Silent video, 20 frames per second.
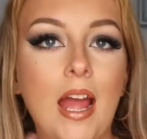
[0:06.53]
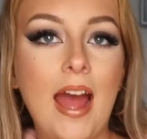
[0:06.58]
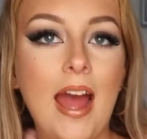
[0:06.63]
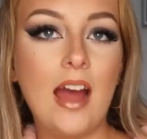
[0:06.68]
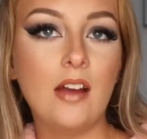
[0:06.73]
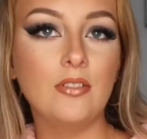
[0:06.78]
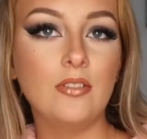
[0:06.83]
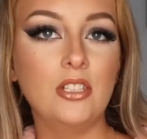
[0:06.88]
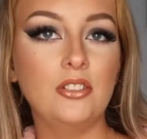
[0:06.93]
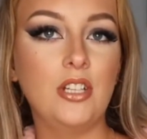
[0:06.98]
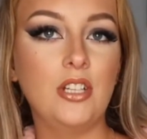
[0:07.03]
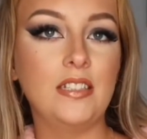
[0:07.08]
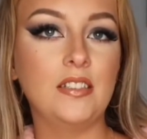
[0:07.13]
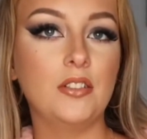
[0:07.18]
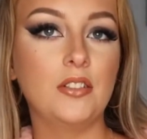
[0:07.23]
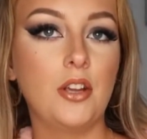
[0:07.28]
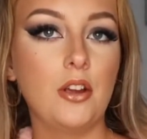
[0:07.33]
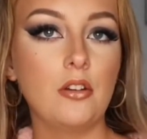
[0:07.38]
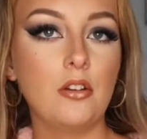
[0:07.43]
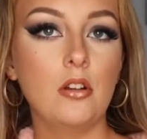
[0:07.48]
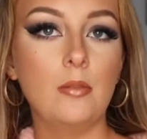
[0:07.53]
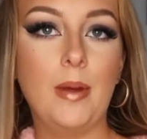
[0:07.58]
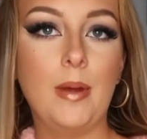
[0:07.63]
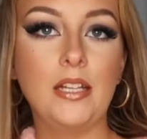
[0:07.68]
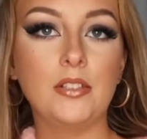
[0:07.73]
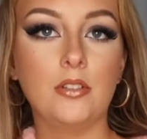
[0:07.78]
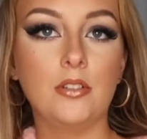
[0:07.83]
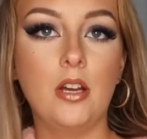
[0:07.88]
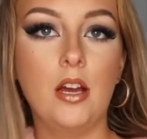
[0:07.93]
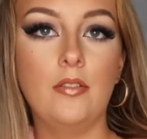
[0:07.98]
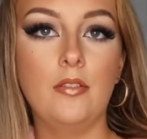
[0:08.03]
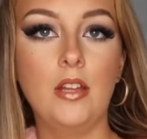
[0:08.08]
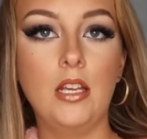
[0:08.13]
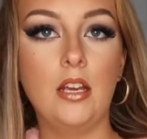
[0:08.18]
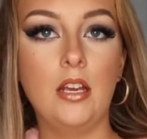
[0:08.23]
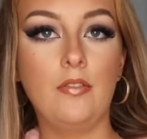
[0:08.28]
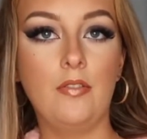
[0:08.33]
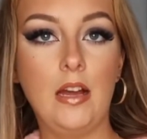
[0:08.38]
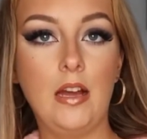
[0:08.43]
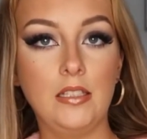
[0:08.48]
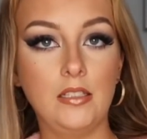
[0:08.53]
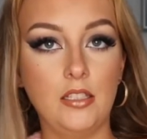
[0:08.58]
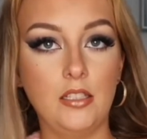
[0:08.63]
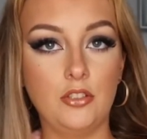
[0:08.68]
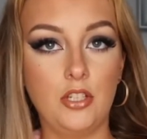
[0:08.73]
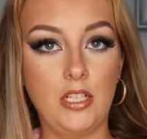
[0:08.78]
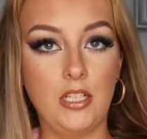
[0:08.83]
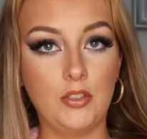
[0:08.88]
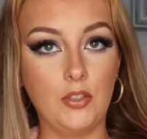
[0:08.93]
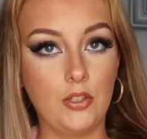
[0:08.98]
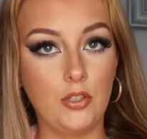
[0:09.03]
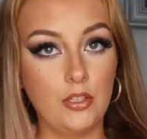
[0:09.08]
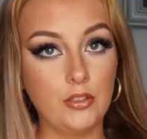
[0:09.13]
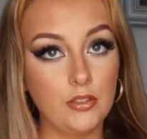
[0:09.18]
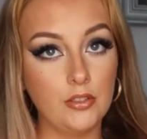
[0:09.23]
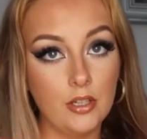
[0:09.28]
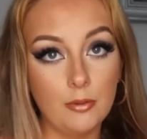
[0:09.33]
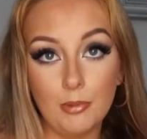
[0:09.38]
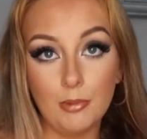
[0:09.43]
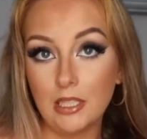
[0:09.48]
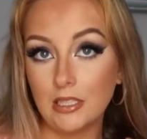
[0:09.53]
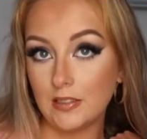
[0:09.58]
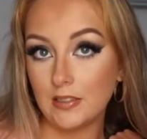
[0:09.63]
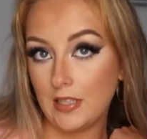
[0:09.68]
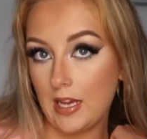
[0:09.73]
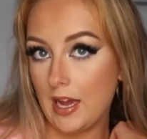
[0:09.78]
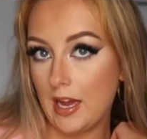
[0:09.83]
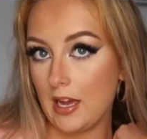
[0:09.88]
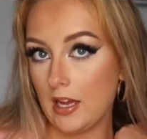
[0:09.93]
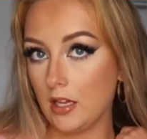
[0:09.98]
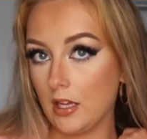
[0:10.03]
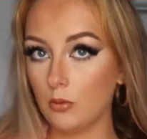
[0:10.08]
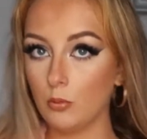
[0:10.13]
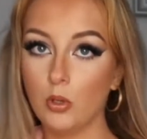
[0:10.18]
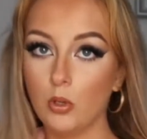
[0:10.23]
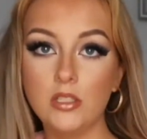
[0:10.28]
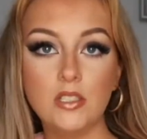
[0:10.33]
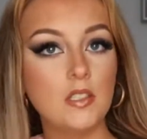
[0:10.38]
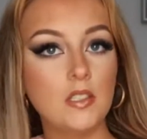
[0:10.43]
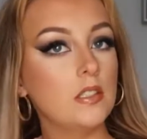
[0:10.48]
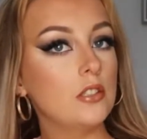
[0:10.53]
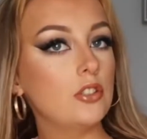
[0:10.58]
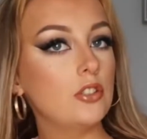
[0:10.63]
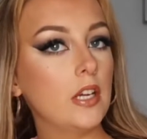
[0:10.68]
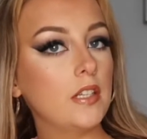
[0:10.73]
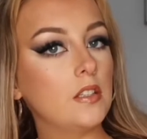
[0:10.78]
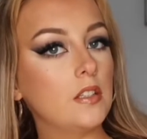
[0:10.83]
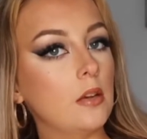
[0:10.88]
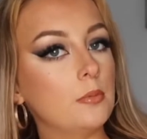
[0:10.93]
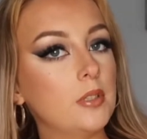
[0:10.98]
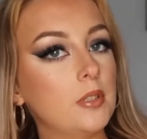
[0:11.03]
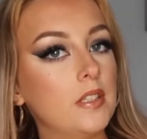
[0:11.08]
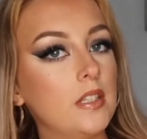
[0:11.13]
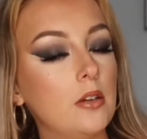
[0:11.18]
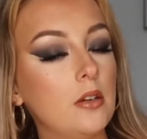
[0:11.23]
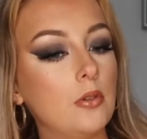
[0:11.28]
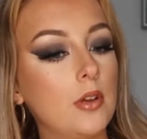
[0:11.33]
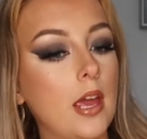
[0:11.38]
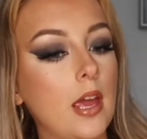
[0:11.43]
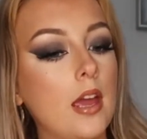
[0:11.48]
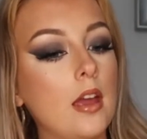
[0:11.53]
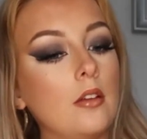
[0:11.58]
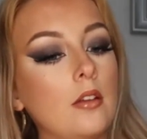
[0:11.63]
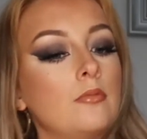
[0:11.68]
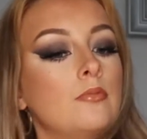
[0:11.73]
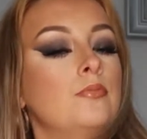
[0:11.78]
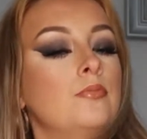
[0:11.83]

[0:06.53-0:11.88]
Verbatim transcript: I have this dressing gown on, but I do have like a fancy dress on under it because I wanted to dress up today, okay?